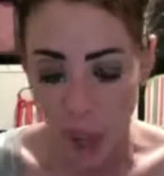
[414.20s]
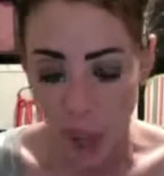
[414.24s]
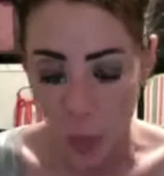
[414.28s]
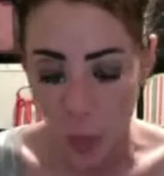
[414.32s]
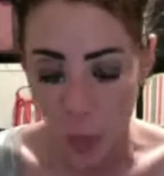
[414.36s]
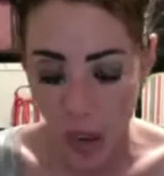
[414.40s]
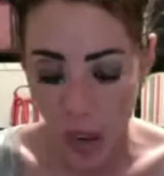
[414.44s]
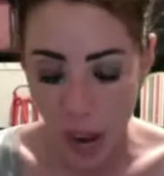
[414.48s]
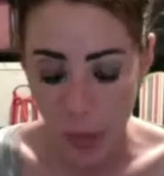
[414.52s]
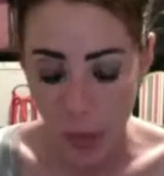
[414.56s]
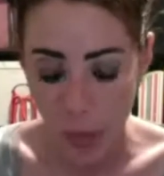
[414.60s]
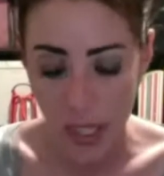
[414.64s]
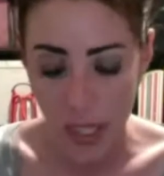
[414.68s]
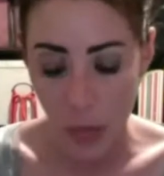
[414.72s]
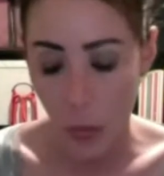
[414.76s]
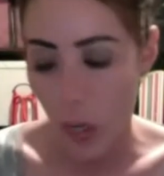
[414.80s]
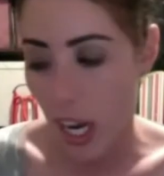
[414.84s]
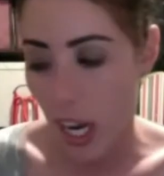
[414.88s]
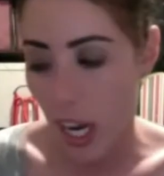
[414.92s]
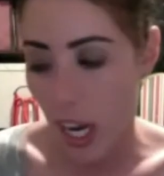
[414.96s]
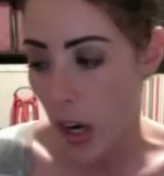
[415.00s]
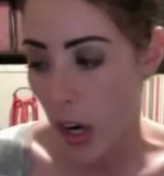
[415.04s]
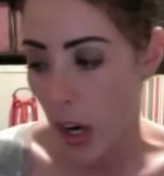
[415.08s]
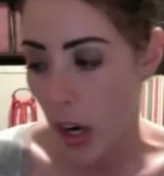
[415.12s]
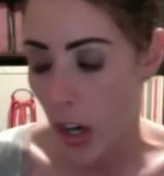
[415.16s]

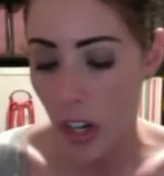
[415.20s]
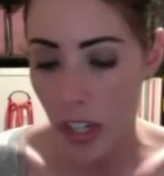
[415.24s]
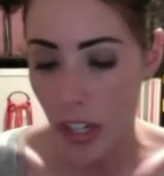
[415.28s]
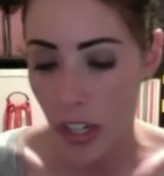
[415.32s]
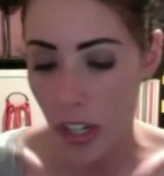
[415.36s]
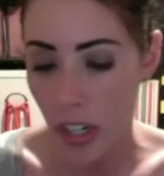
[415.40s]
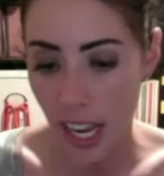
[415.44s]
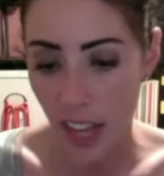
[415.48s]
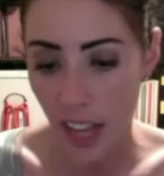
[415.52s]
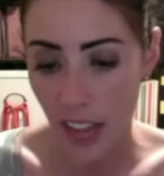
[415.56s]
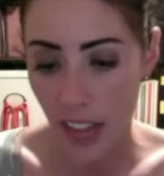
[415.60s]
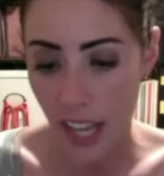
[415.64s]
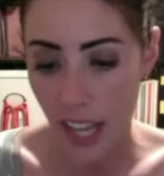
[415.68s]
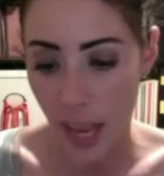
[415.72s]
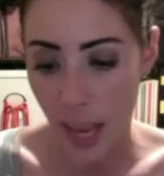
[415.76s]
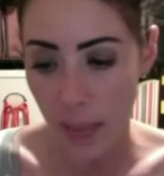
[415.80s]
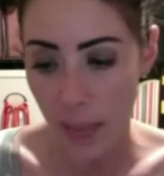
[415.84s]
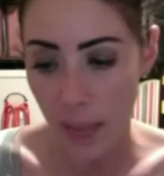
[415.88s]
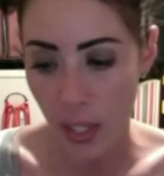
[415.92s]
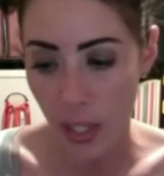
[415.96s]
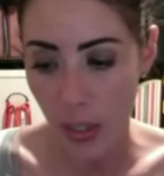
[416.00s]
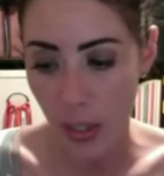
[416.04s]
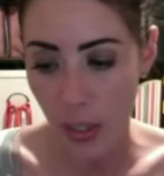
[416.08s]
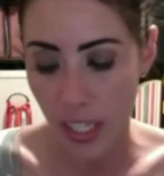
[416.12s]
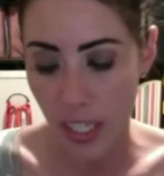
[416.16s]
when I heard her say on the
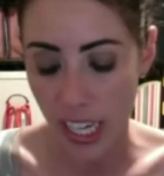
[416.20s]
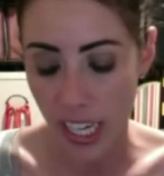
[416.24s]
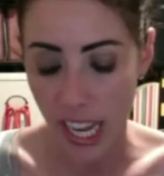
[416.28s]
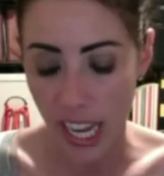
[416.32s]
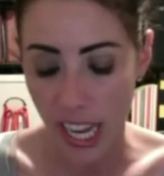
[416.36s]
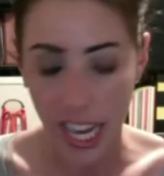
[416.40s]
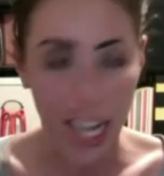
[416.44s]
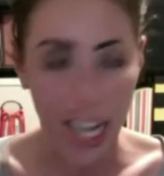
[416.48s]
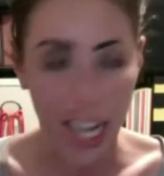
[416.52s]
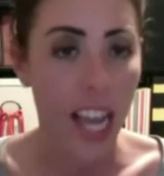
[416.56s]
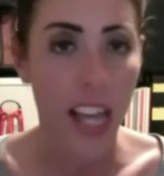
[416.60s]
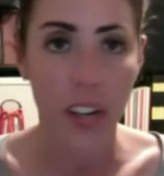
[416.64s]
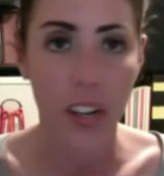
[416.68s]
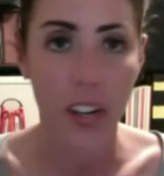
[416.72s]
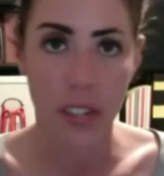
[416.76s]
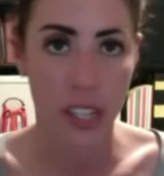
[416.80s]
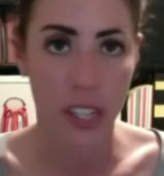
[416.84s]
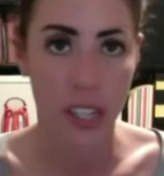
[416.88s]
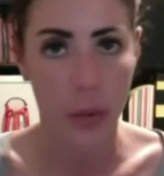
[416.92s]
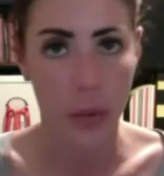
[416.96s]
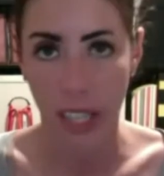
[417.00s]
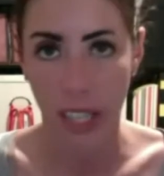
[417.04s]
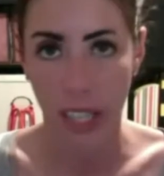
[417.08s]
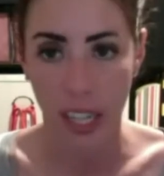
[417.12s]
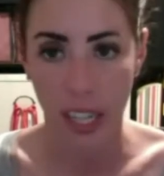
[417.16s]
episode tonight, I
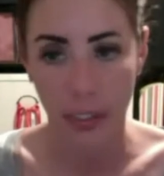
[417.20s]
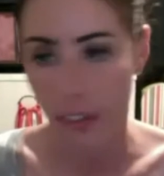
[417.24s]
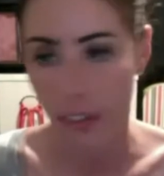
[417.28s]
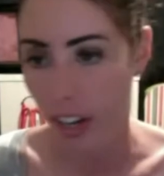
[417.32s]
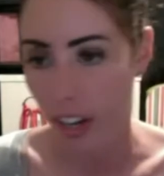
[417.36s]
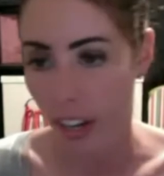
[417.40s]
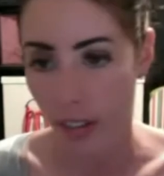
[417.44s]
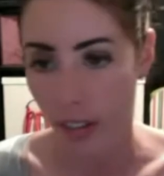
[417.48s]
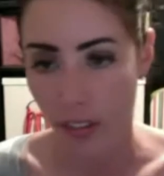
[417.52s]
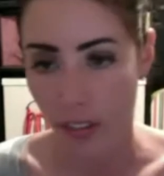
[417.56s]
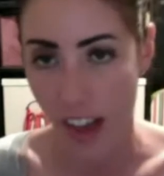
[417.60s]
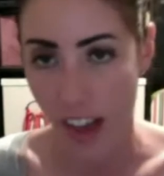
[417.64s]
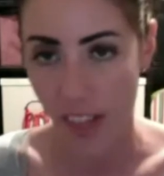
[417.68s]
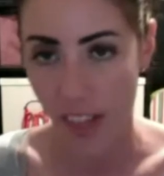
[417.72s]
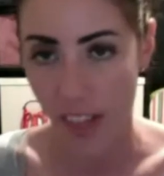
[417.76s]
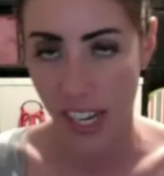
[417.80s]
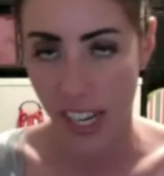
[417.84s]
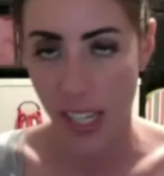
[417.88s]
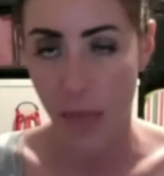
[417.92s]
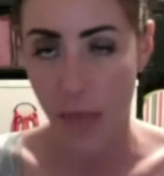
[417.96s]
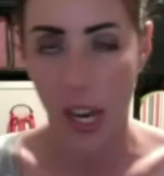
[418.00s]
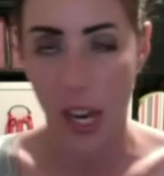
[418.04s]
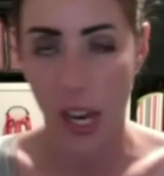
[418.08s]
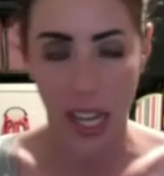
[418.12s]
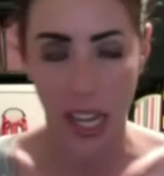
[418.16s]
understand we're like freaking 5
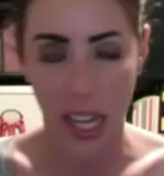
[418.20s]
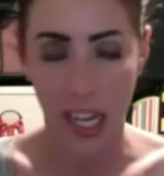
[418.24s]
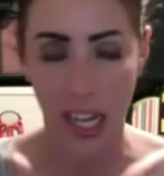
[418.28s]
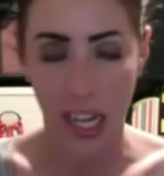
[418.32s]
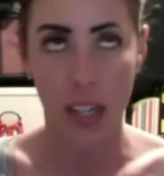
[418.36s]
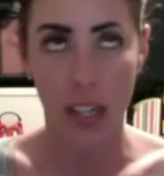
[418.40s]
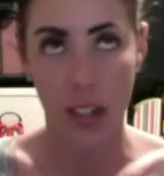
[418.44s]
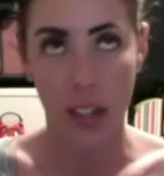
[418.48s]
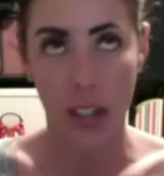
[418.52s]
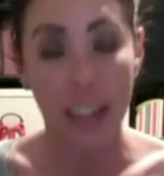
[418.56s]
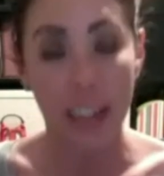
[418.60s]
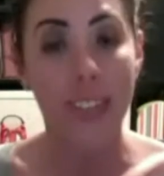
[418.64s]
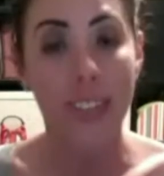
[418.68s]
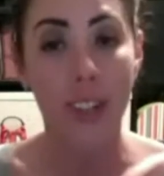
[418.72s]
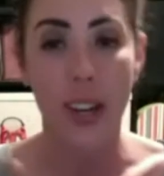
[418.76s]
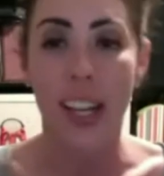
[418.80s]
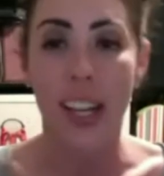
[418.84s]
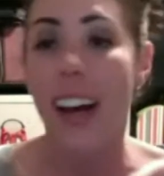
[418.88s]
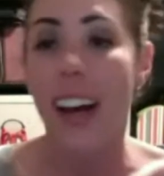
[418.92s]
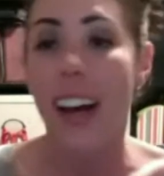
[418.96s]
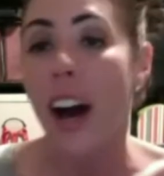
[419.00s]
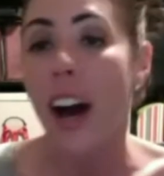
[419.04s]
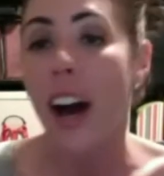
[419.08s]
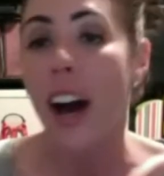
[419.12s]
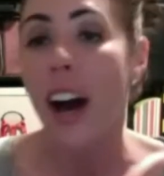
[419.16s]
days behind. I know
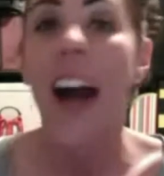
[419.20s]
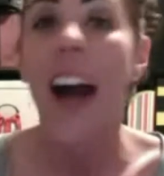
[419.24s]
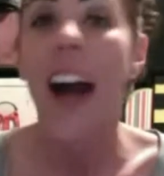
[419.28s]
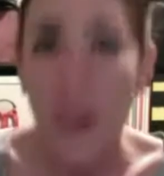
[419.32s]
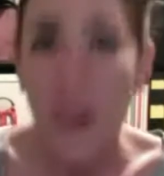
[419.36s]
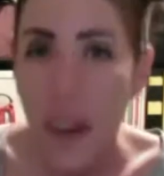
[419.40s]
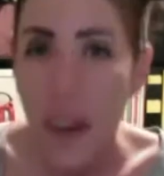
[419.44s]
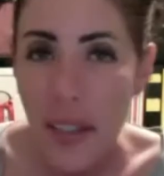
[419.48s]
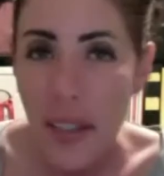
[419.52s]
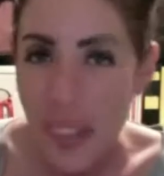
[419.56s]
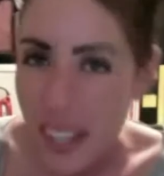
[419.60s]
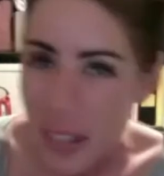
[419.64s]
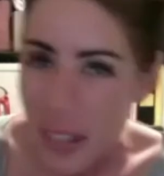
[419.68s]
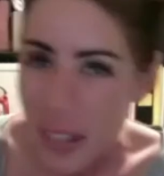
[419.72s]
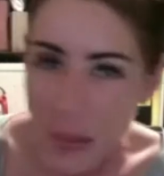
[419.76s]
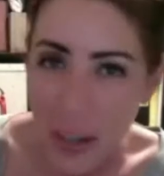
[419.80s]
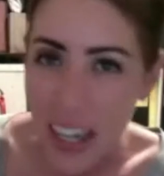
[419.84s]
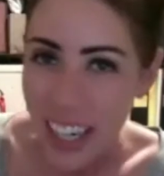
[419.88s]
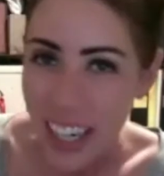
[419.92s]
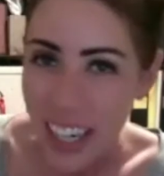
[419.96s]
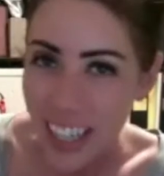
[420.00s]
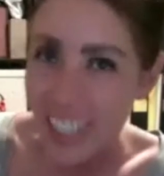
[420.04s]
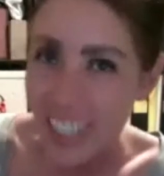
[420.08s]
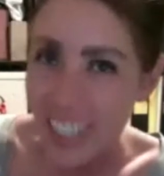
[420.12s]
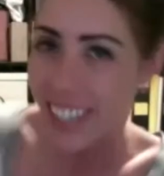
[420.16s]
how this
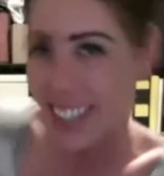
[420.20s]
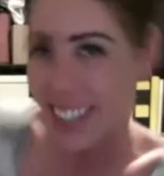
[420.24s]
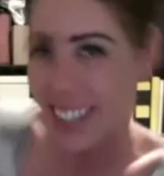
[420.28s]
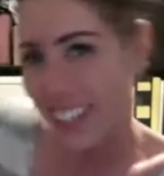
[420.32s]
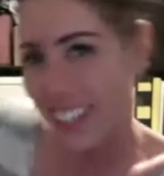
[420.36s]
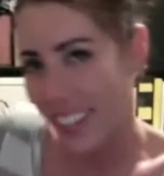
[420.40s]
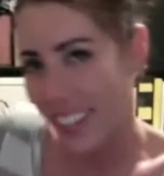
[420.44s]
works.